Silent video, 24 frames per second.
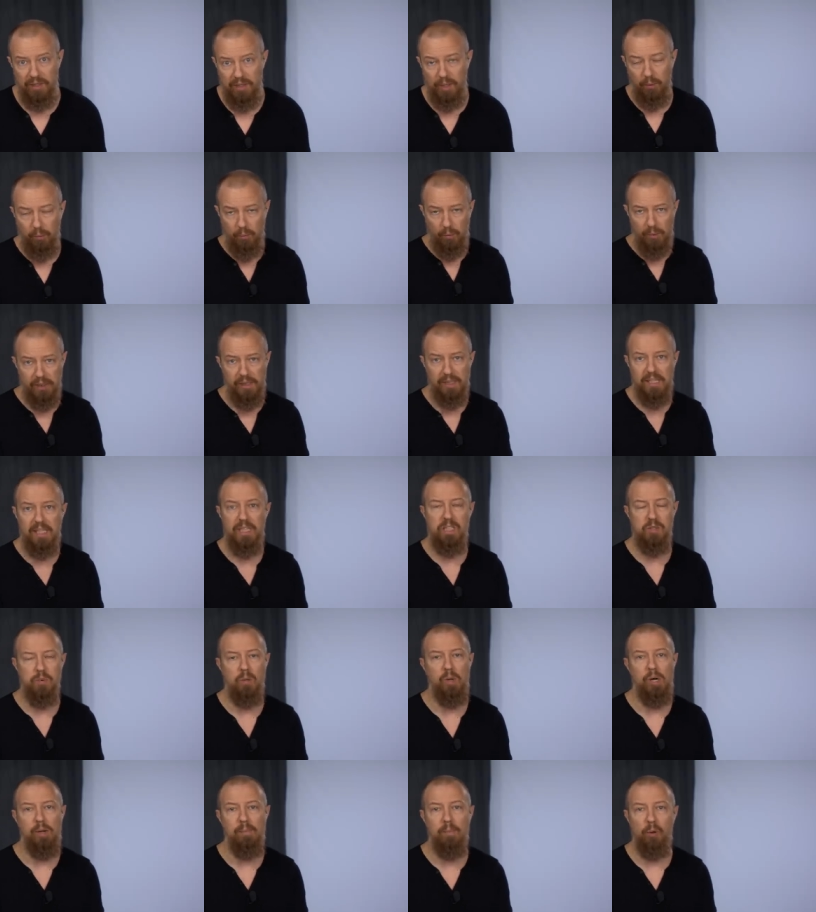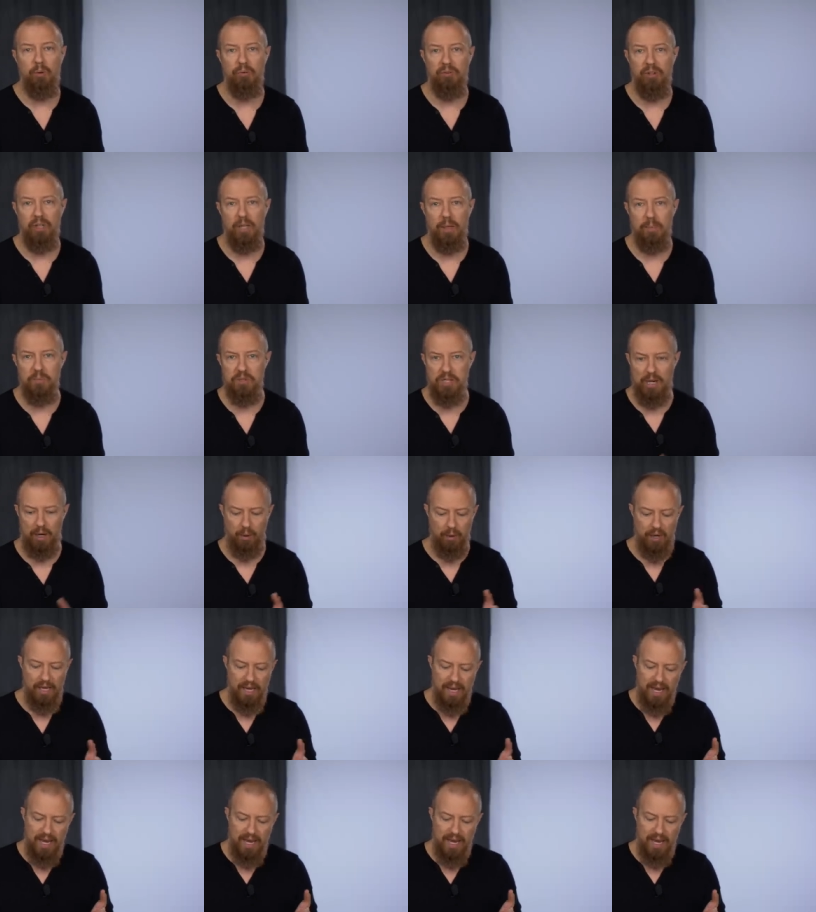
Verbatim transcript: That really is where it mostly comes out.